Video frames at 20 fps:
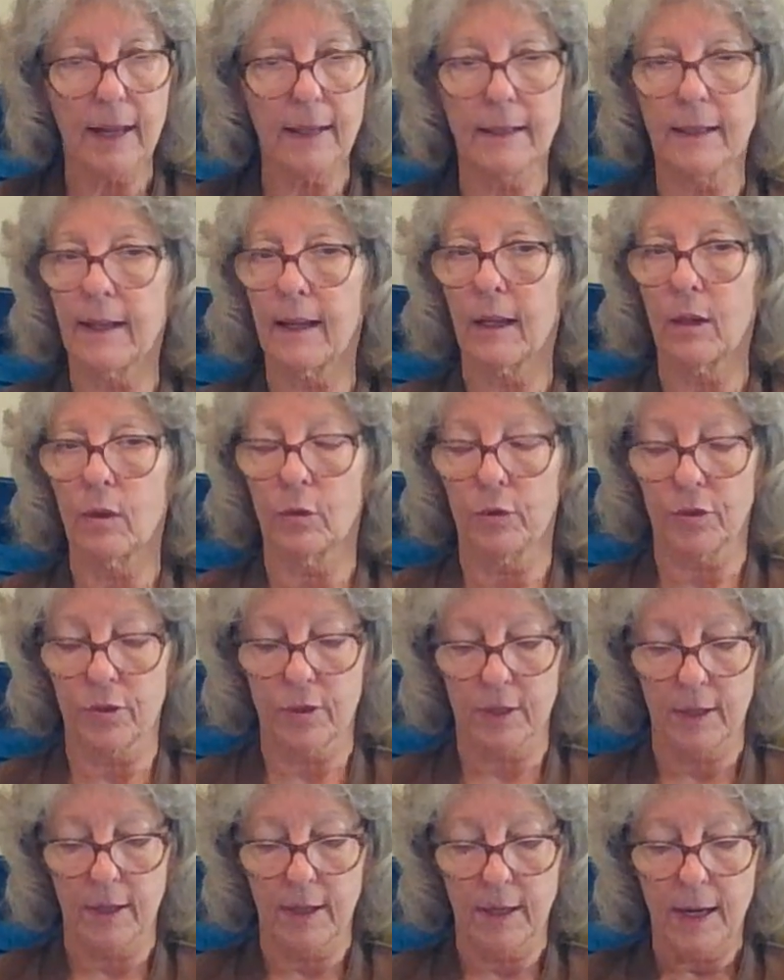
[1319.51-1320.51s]
and
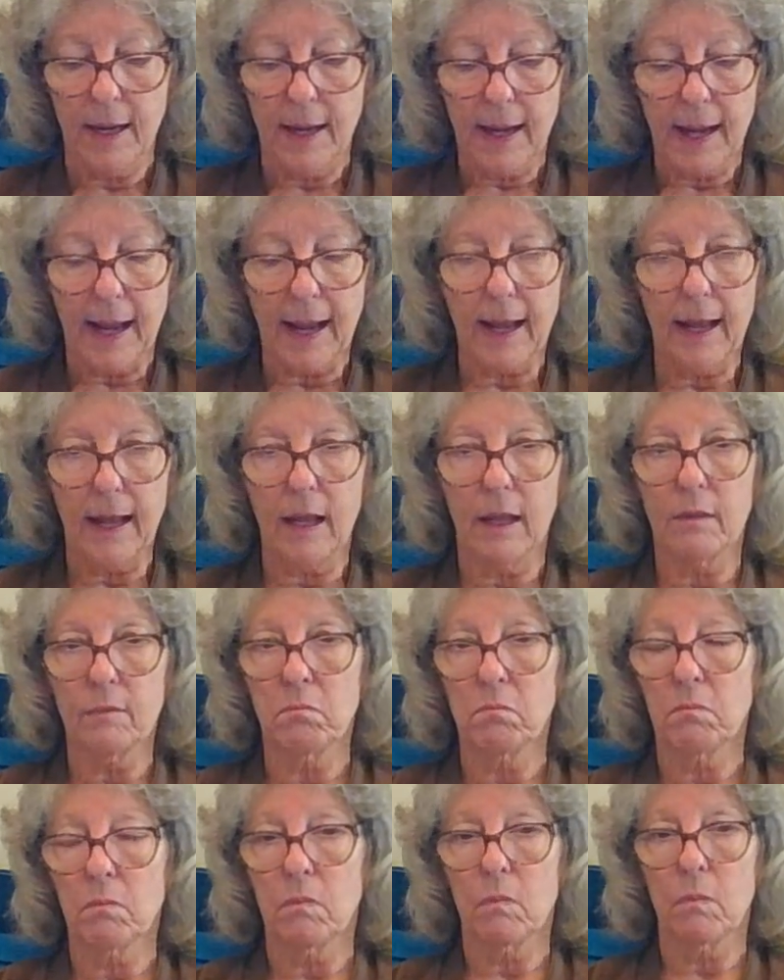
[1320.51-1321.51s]
guilt, and